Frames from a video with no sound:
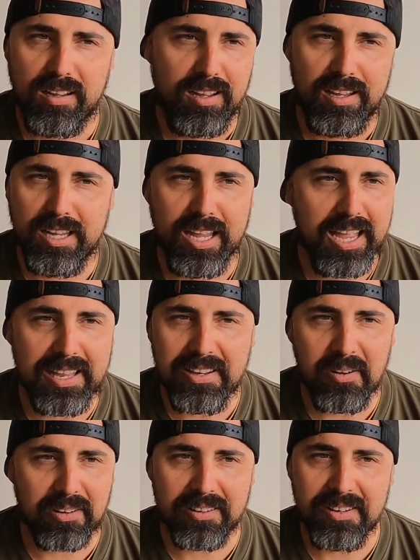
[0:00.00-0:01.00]
Yeah,
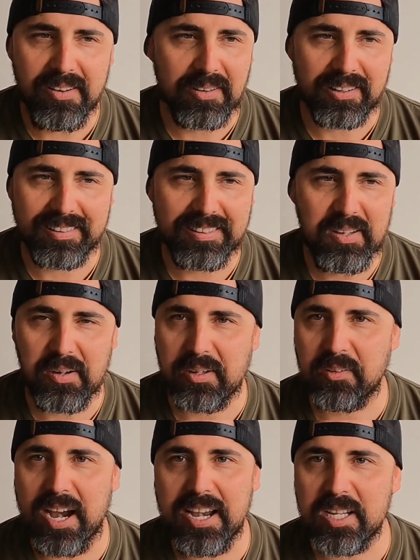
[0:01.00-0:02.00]
not a
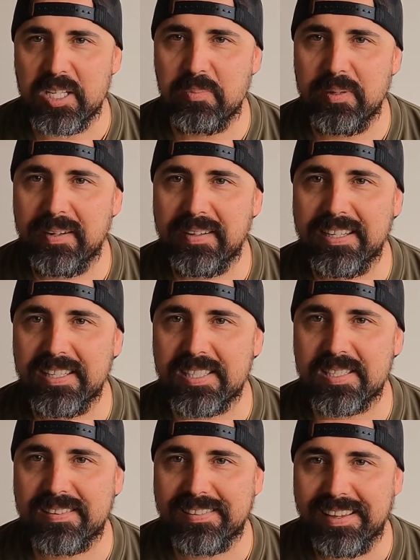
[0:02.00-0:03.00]
great
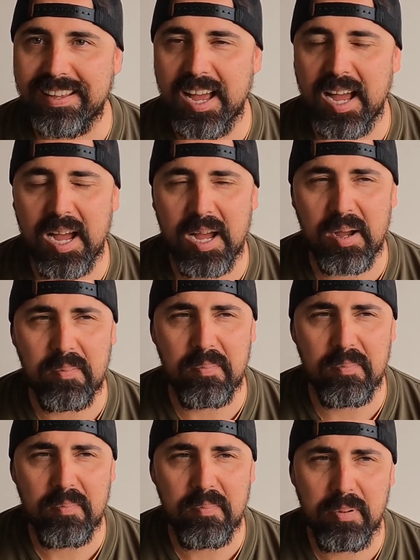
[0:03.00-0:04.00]
experience.
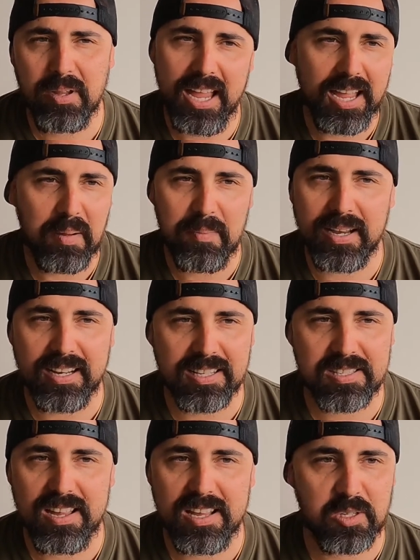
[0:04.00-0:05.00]
But yeah, I mean,
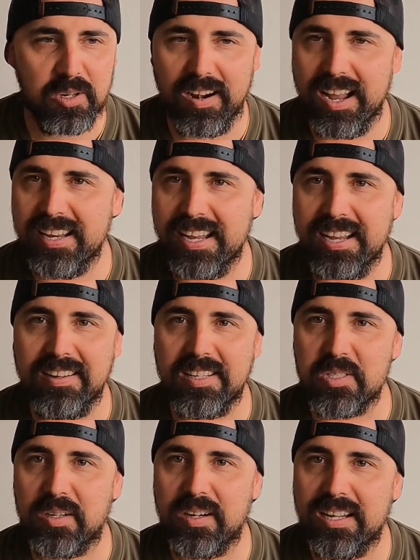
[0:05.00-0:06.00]
it's all right now.
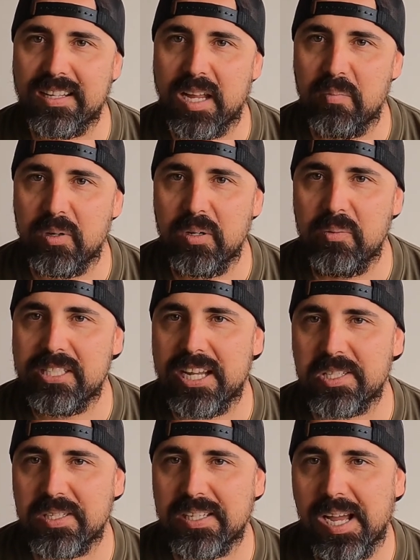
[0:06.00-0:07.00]
It's all right. It come good. We
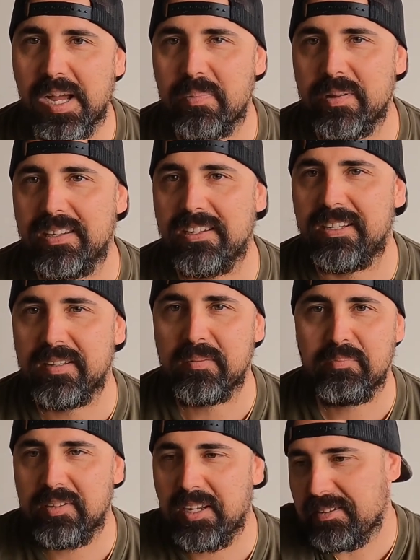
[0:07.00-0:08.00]
touched it up, and
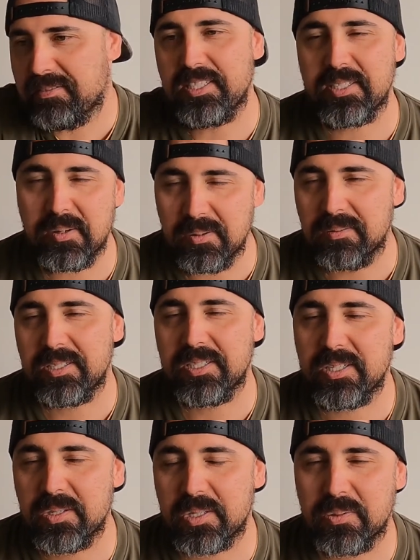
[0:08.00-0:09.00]
yeah, she's all
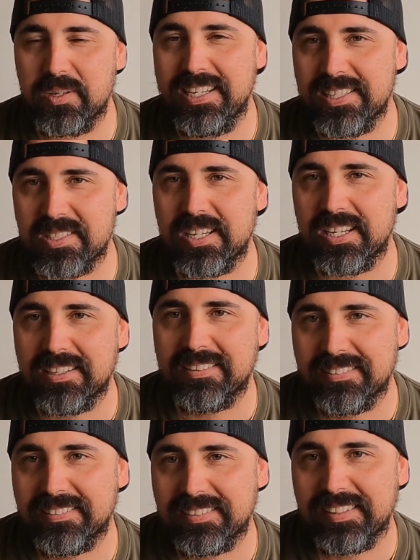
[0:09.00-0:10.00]
sweet. So,
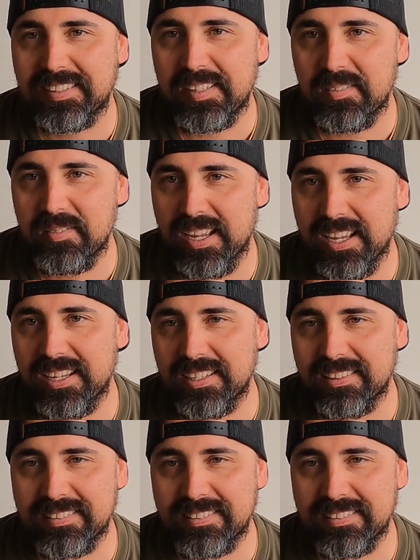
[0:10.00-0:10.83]
yeah.